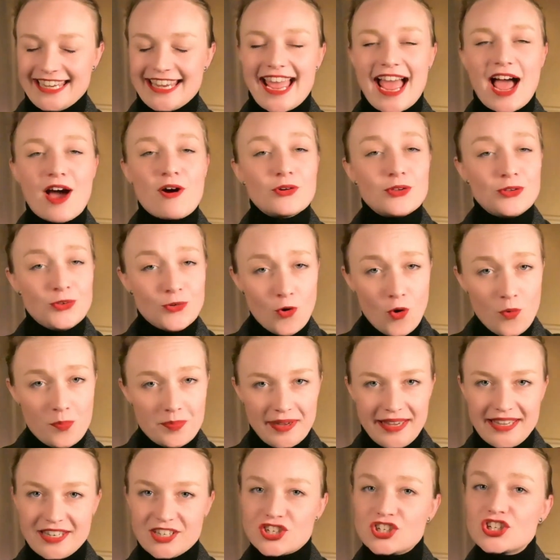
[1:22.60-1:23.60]
how your
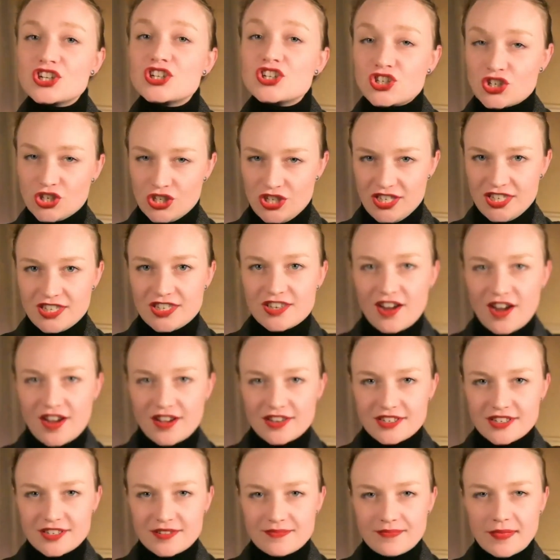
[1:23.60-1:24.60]
pitch should
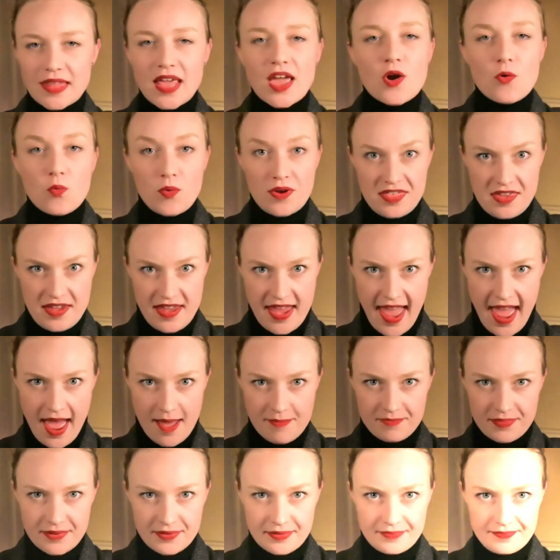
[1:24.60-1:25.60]
start, with a gap.
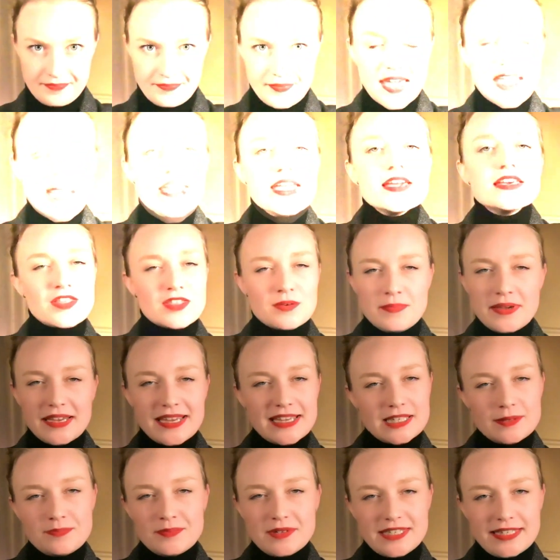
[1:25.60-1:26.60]
The
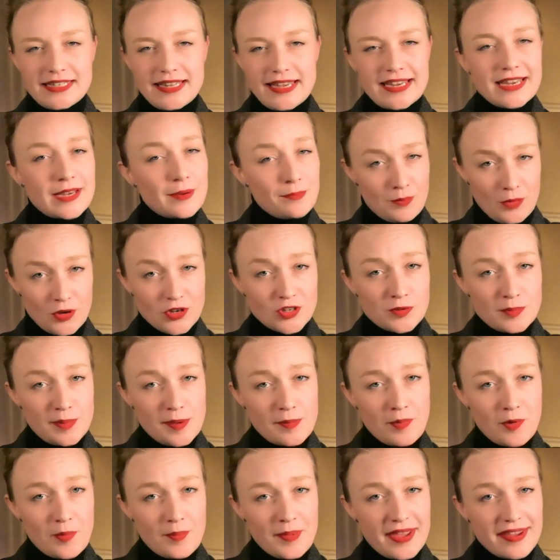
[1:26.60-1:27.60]
biggest mistake most
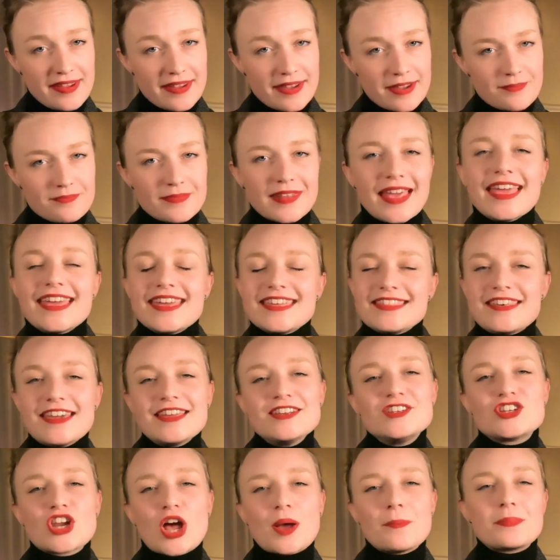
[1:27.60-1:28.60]
people make? They
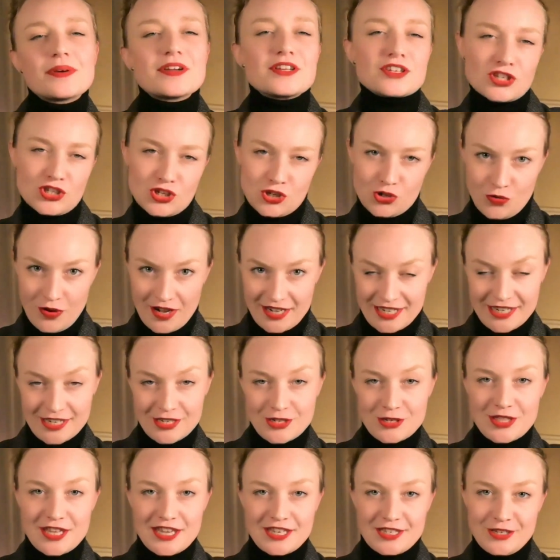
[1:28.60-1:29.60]
jump straight
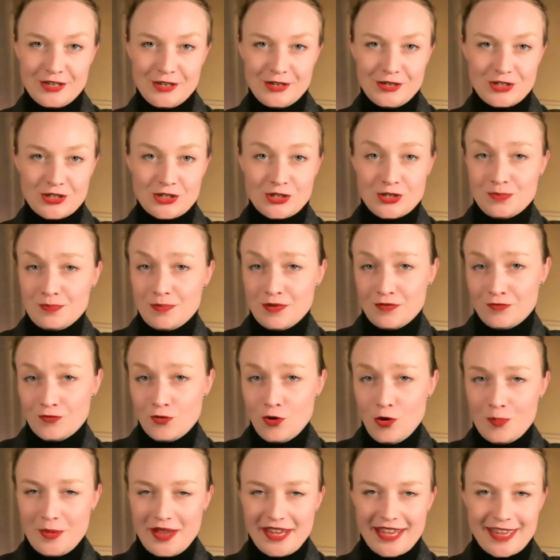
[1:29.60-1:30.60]
into their solution before
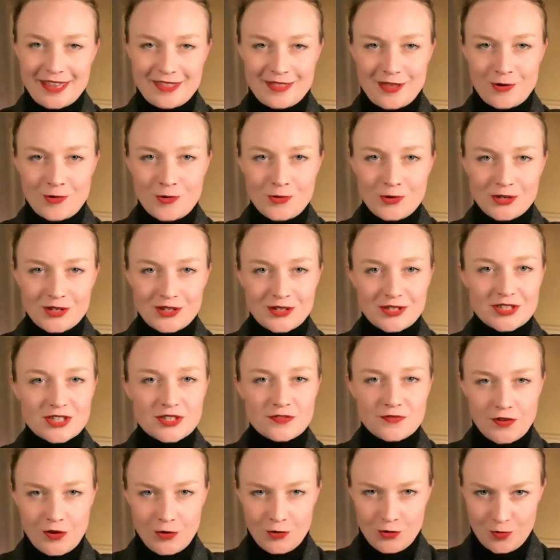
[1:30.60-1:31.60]
making their audience
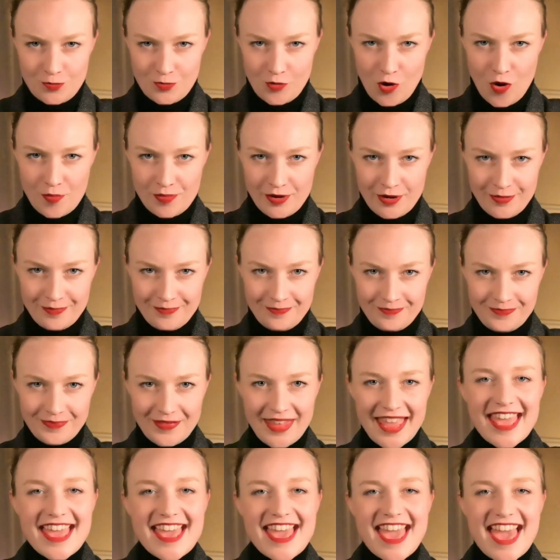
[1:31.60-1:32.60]
feel the problem.
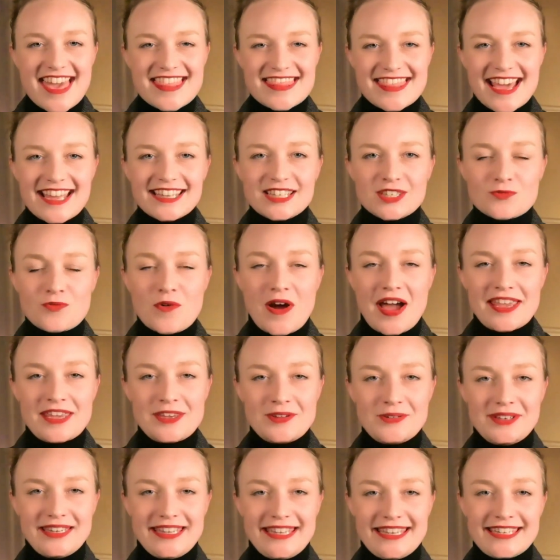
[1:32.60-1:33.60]
And that's why you
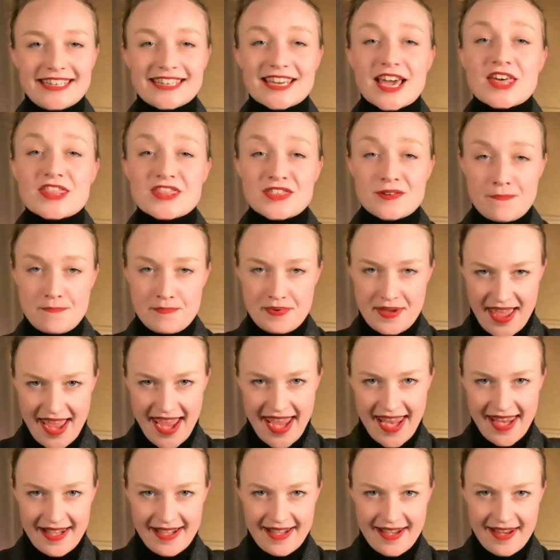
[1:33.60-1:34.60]
need the
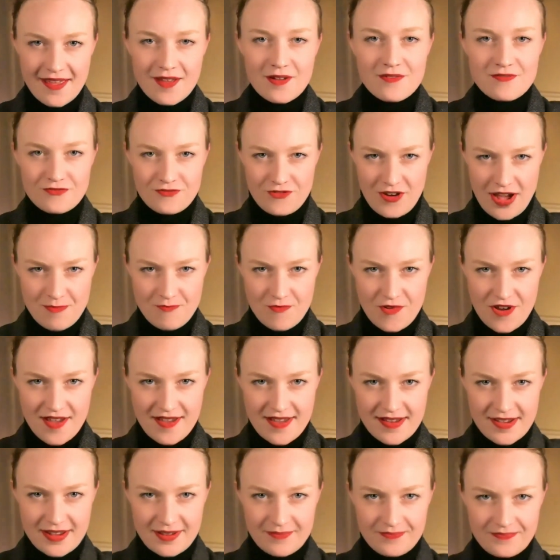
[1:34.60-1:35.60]
pain
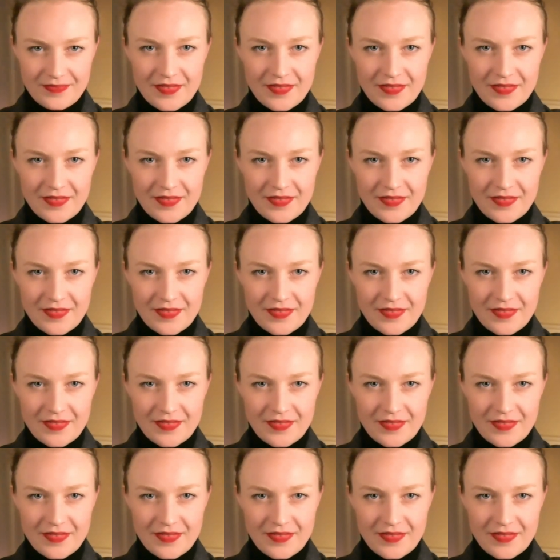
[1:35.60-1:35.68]
framework.